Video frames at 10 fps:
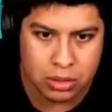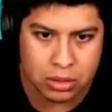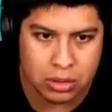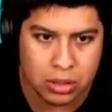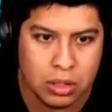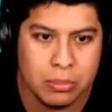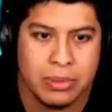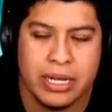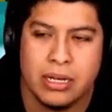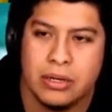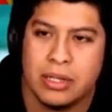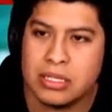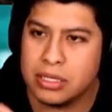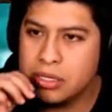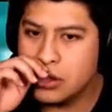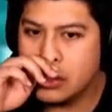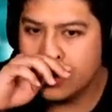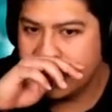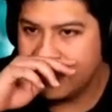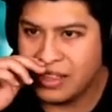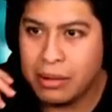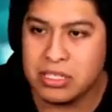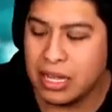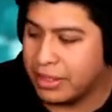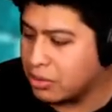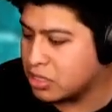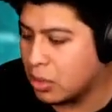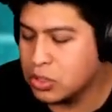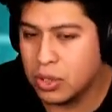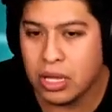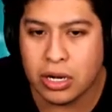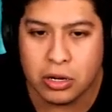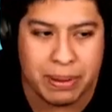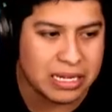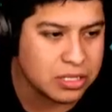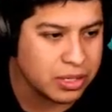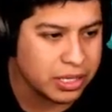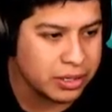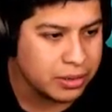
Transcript: Oh man, dude, that's a good goal. Those were a lot of good passes right there.